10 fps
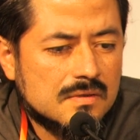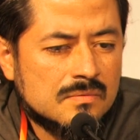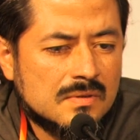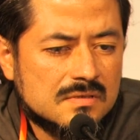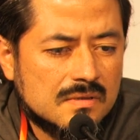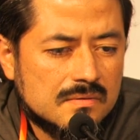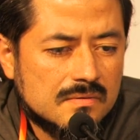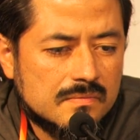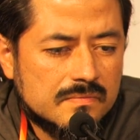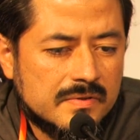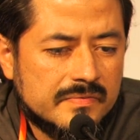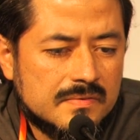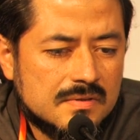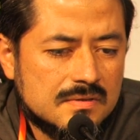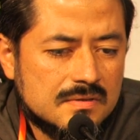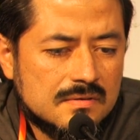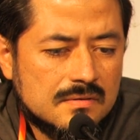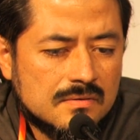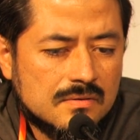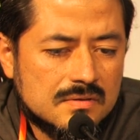was
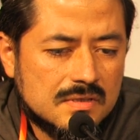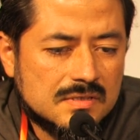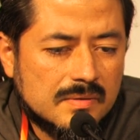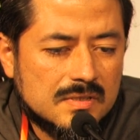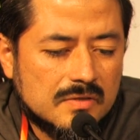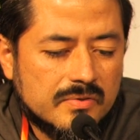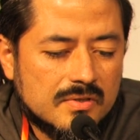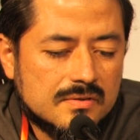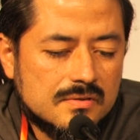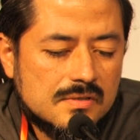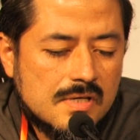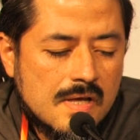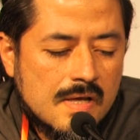1574, no,